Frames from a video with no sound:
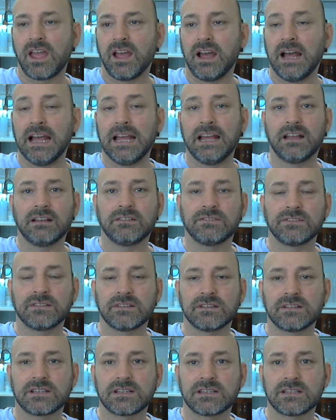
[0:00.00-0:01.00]
I have
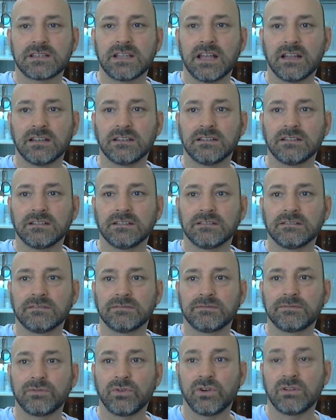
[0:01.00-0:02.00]
set
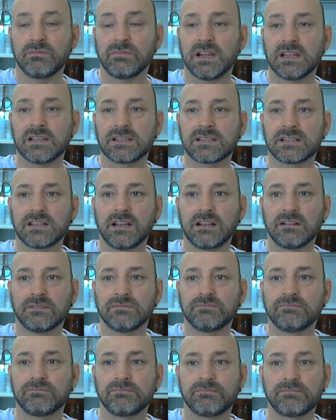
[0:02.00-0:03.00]
for myself